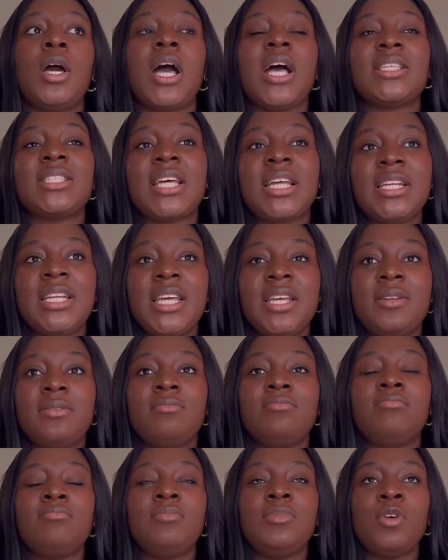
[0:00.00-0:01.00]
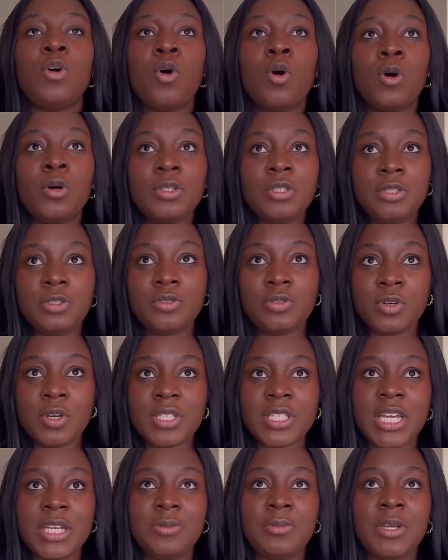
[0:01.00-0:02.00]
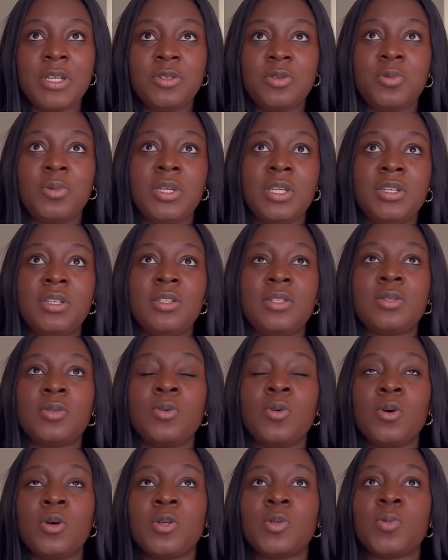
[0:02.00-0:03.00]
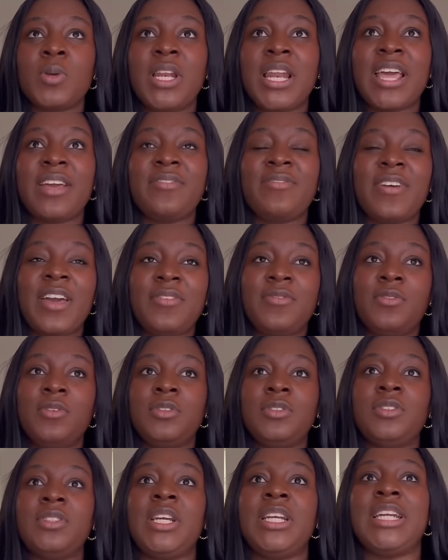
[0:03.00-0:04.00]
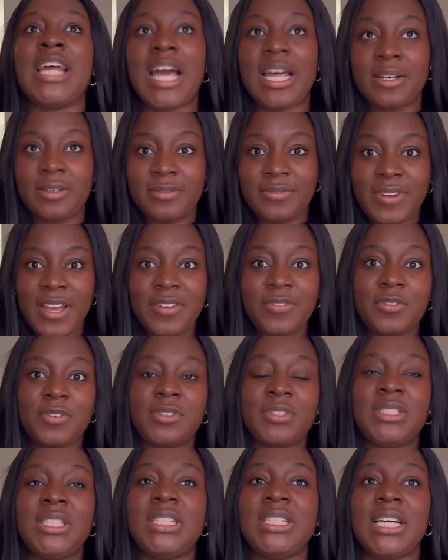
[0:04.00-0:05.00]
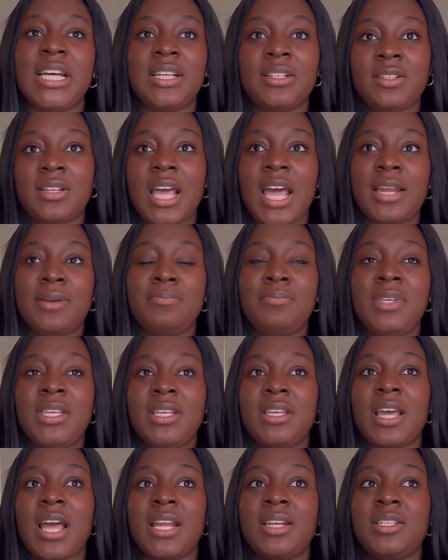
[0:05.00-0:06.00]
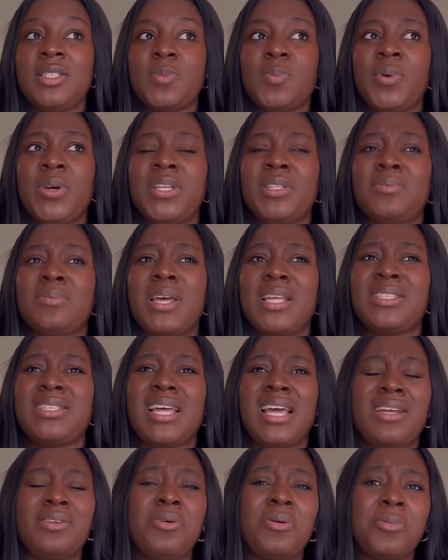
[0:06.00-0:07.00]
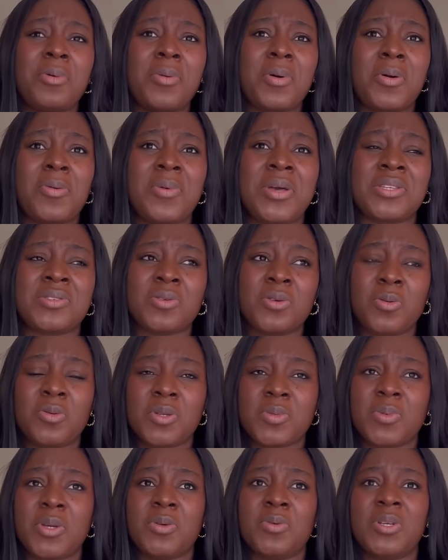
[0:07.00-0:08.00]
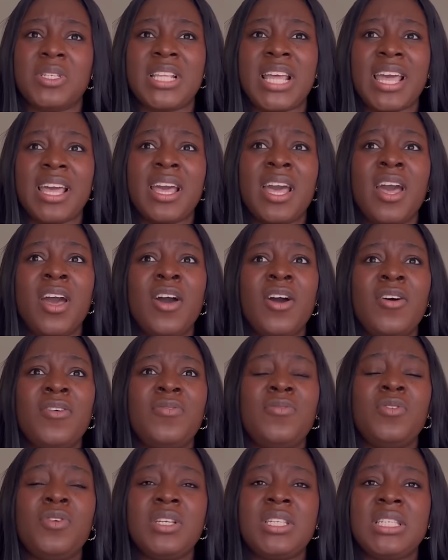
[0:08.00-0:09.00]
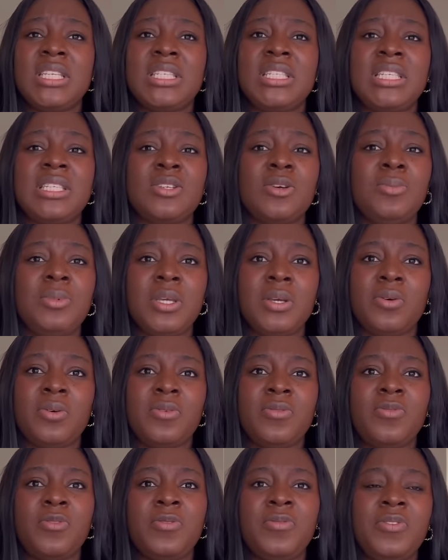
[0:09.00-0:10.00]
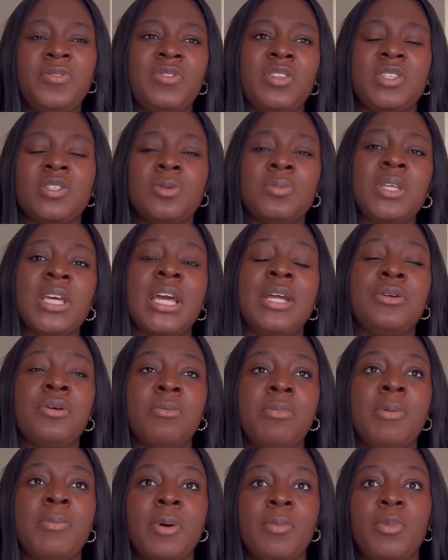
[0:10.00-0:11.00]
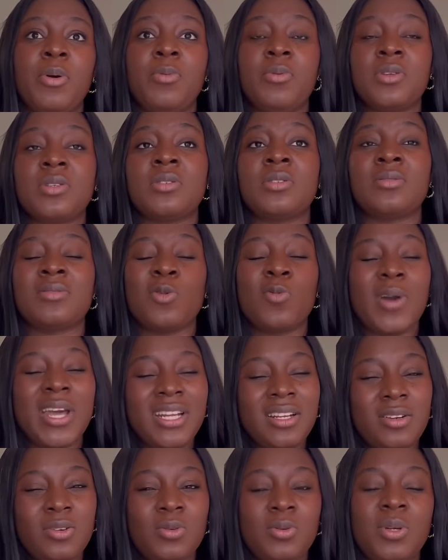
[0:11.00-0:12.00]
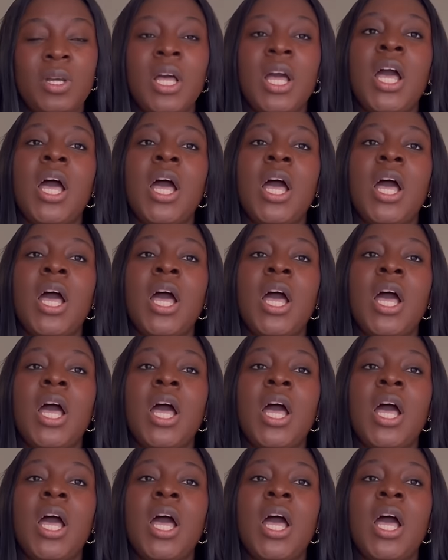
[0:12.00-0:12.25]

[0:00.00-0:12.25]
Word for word: As I then, all the draws that they were doing, the scores were like 500 and 500 and, and me at this point, I, I don't remember what my score was, but it was like 460 something or 450 something. I don't remember, but it was quite low.